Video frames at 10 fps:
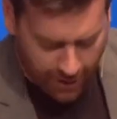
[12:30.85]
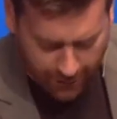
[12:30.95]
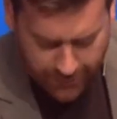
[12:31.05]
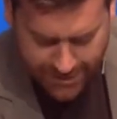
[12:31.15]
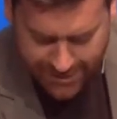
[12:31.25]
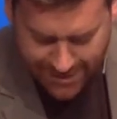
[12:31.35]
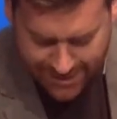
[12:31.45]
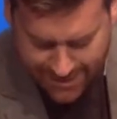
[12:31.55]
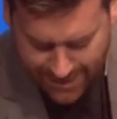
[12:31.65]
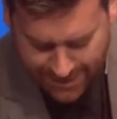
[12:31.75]
of the
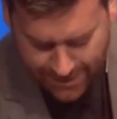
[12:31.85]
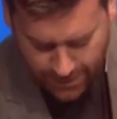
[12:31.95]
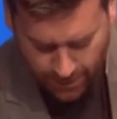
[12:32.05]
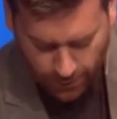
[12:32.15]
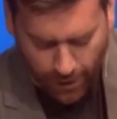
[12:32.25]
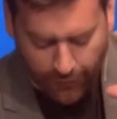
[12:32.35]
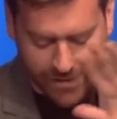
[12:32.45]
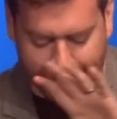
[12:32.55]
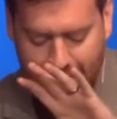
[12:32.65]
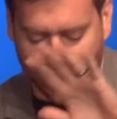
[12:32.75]
16th or of the
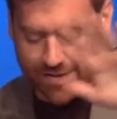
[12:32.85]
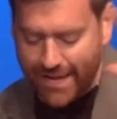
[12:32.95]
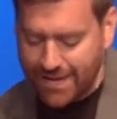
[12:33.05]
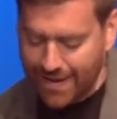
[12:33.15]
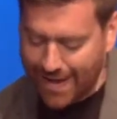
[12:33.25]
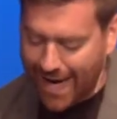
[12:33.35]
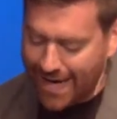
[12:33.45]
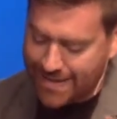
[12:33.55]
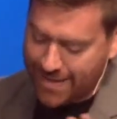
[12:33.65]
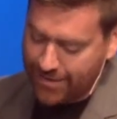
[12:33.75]
17th and
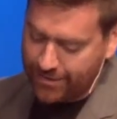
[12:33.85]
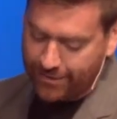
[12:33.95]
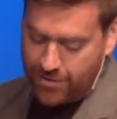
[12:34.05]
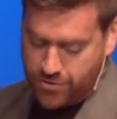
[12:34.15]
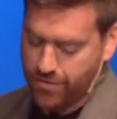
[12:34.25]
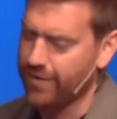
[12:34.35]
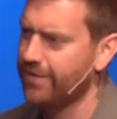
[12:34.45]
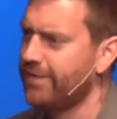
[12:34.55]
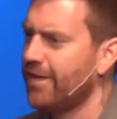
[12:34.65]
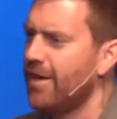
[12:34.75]
18th centuries.